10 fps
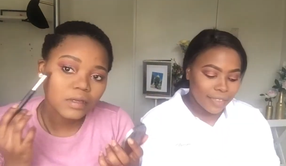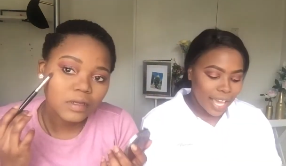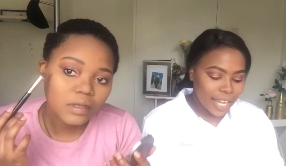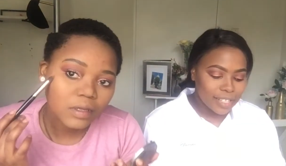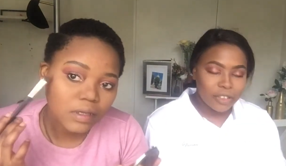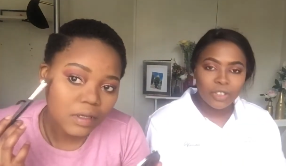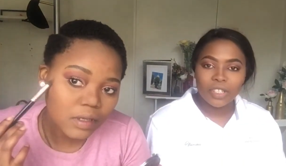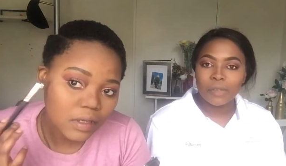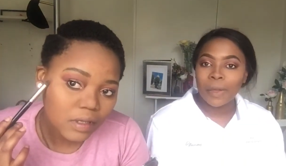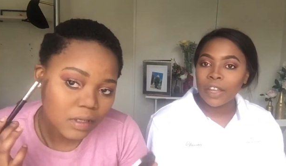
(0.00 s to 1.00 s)
Speaker 1: And also,
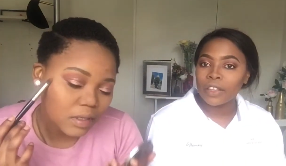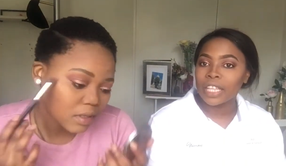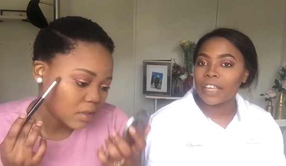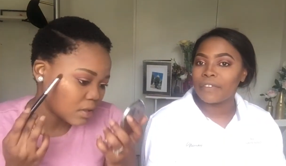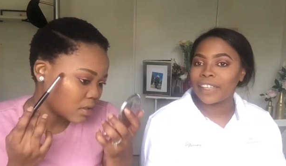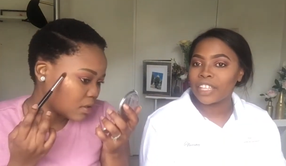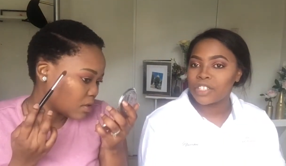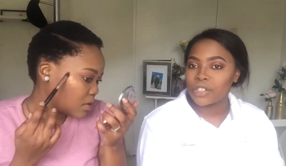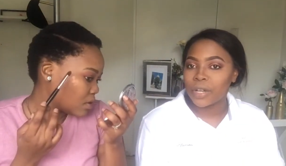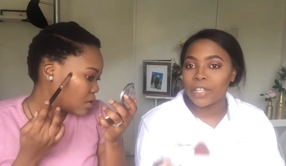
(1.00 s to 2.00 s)
depending on the event
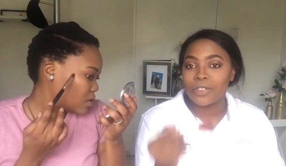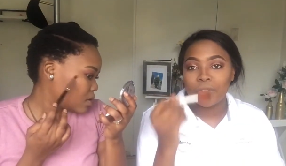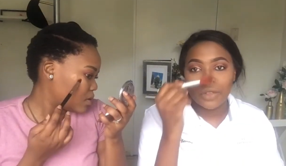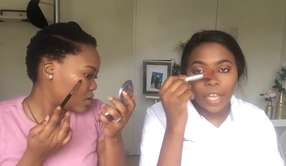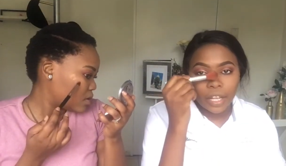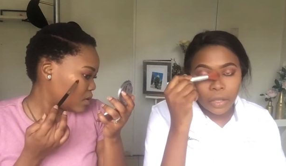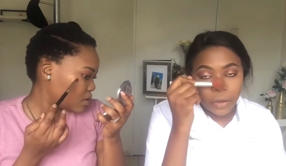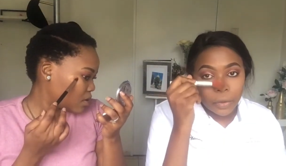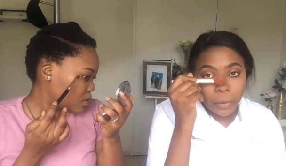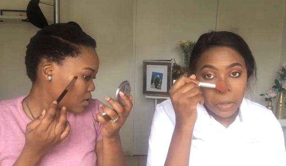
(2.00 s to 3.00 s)
that you're going to, you can
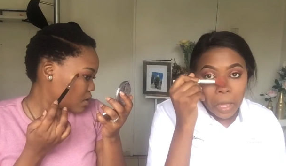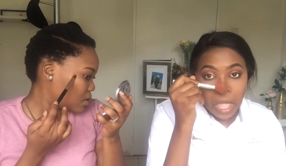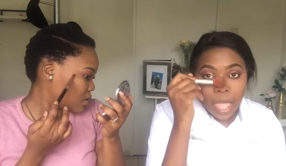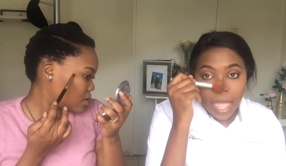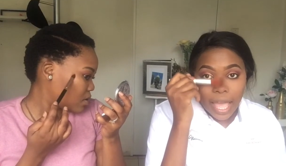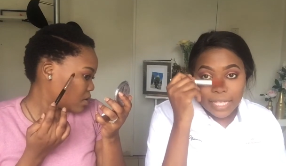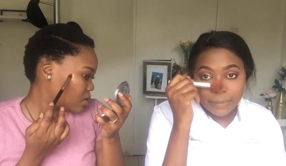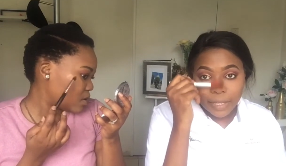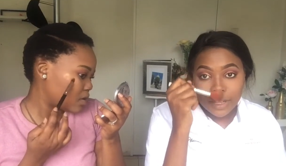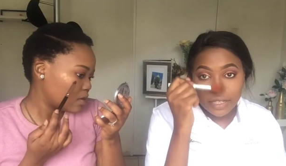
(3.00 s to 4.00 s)
go as
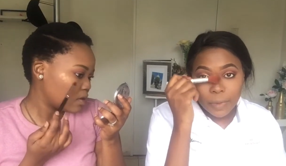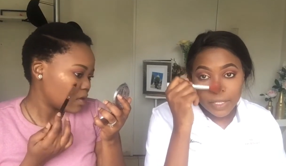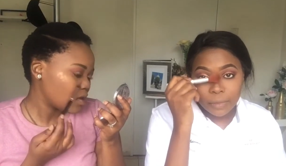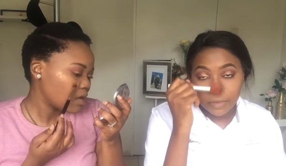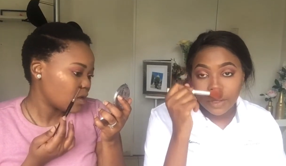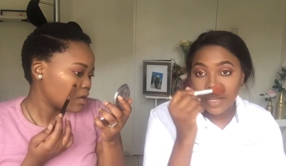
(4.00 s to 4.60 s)
much as possible,